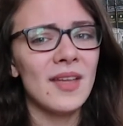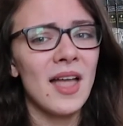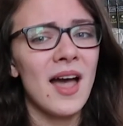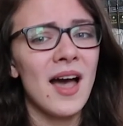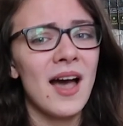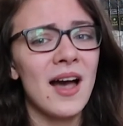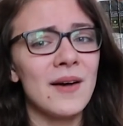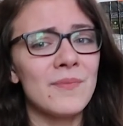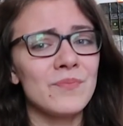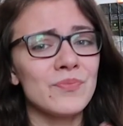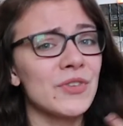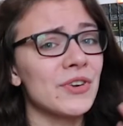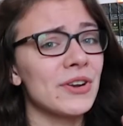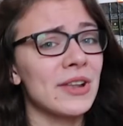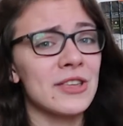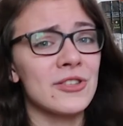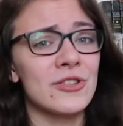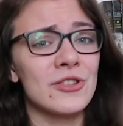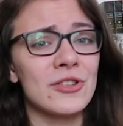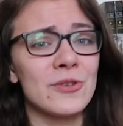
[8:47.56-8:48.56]
the
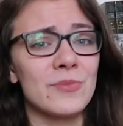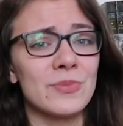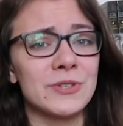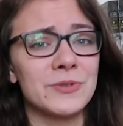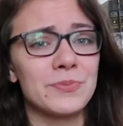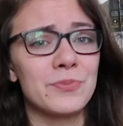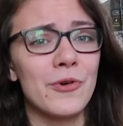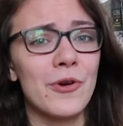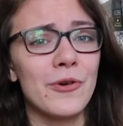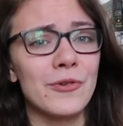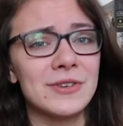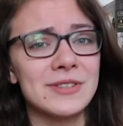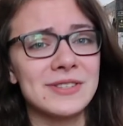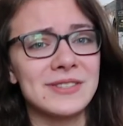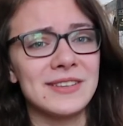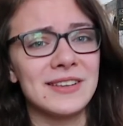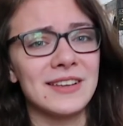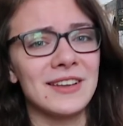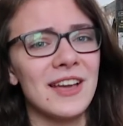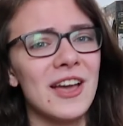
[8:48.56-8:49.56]
relationship is
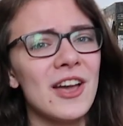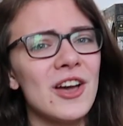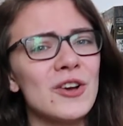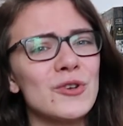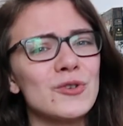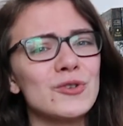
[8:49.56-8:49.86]
progressing,